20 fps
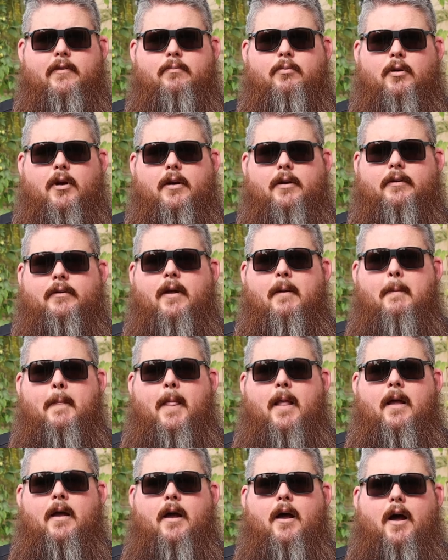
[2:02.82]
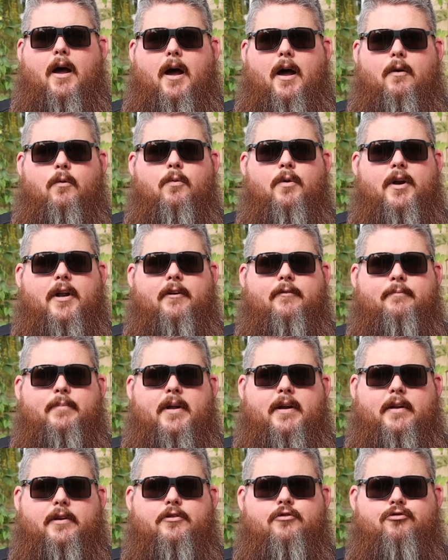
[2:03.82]
this product, I would have
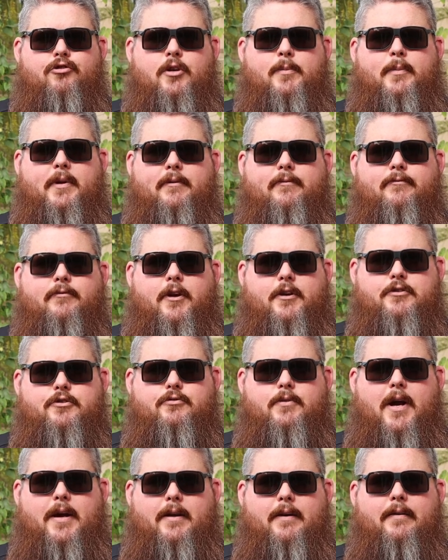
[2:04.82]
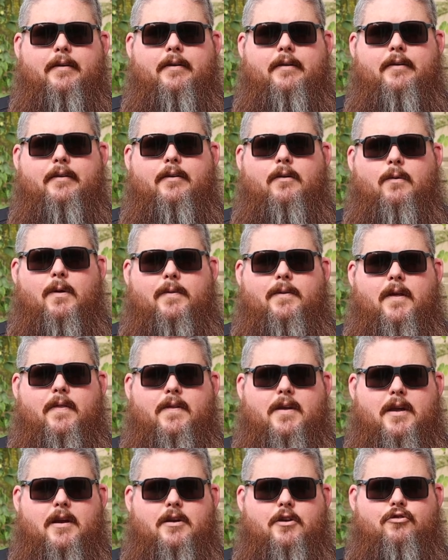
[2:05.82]
been extremely frustrated
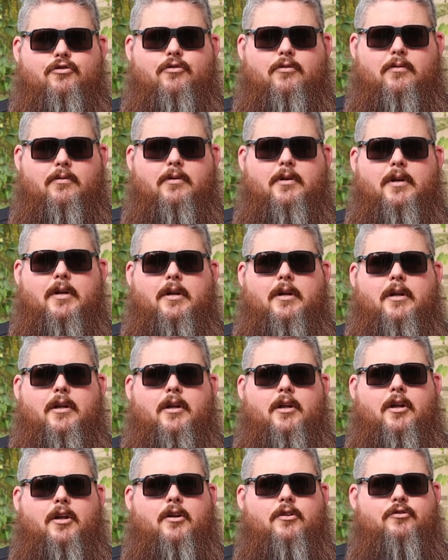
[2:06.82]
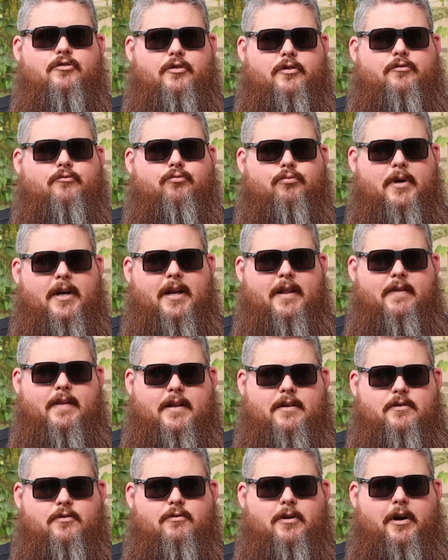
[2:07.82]
within the initial just reading
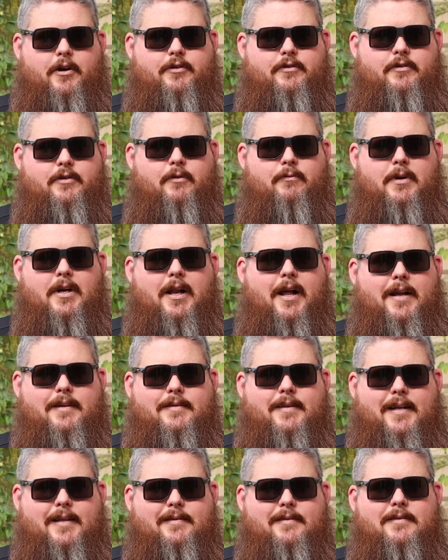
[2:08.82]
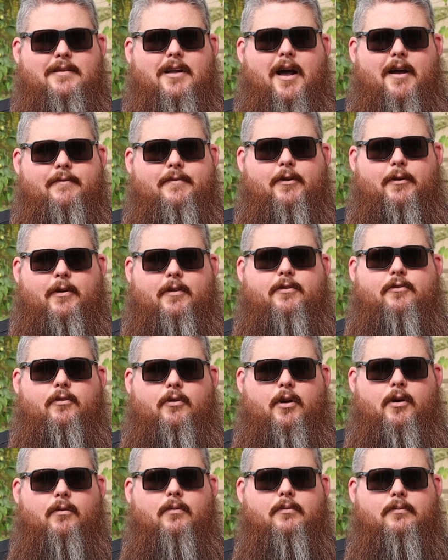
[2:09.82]
the instructions and realizing it's not very
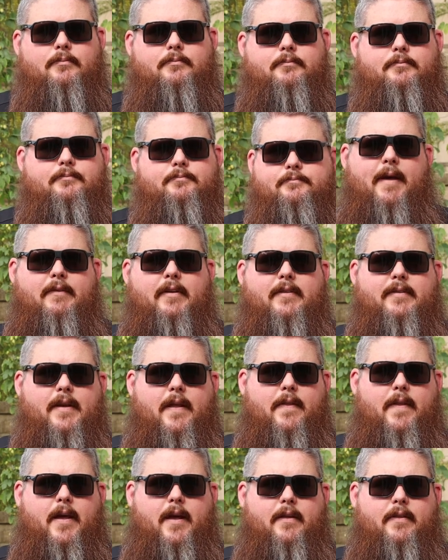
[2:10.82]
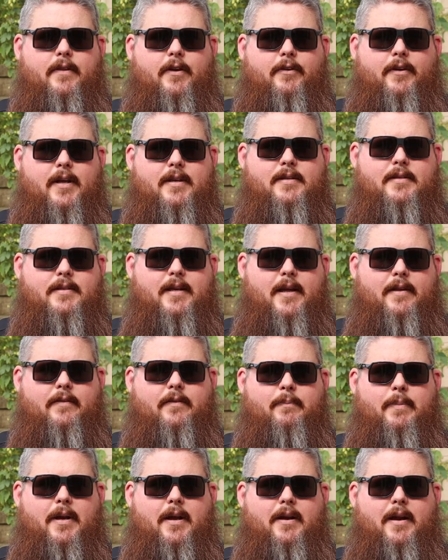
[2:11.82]
thorough. Having said that, there has
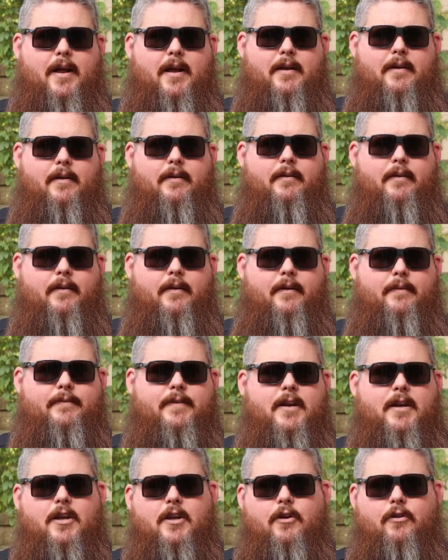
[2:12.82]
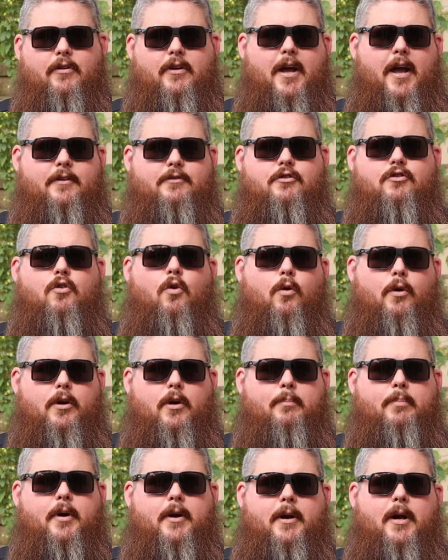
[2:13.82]
since been a video kind of
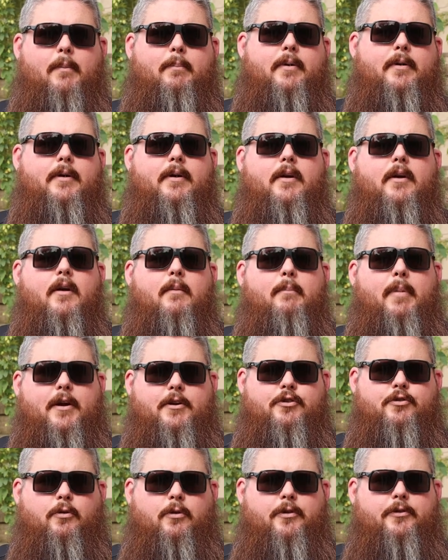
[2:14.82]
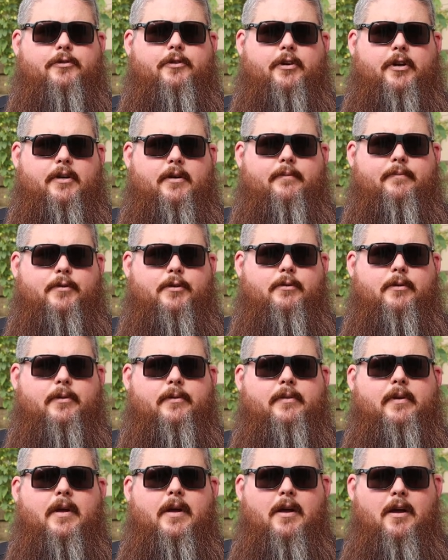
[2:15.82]
tutorial put up by Short Circuit
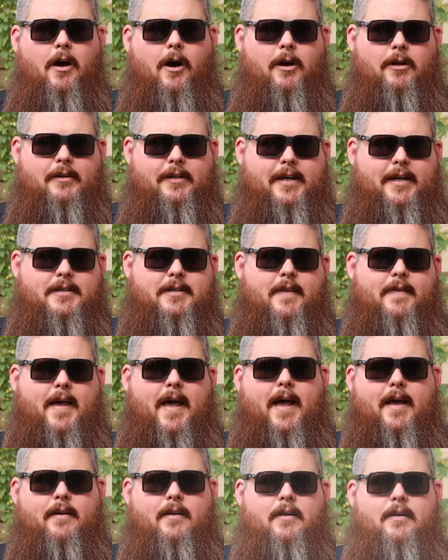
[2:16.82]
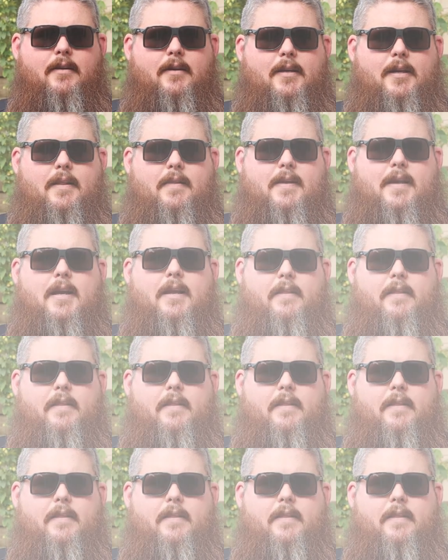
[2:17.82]
Brewers. I'll link to that in the